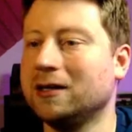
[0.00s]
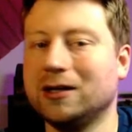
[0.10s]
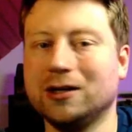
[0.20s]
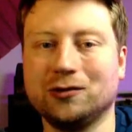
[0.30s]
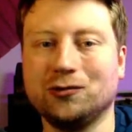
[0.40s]

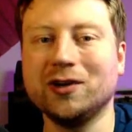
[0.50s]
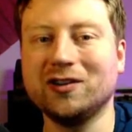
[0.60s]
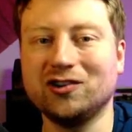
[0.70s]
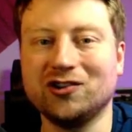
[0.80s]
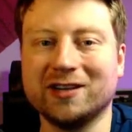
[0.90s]
You had the
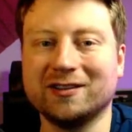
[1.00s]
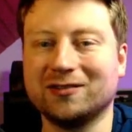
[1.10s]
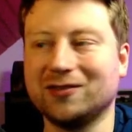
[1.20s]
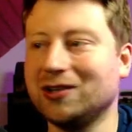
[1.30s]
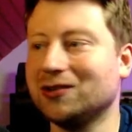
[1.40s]
chance to
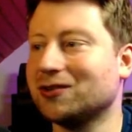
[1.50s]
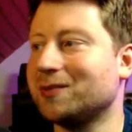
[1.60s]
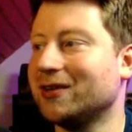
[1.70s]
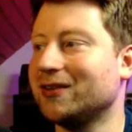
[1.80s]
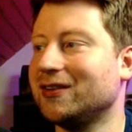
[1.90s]
pause the
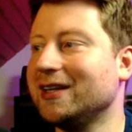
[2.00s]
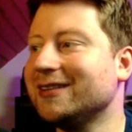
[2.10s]
video,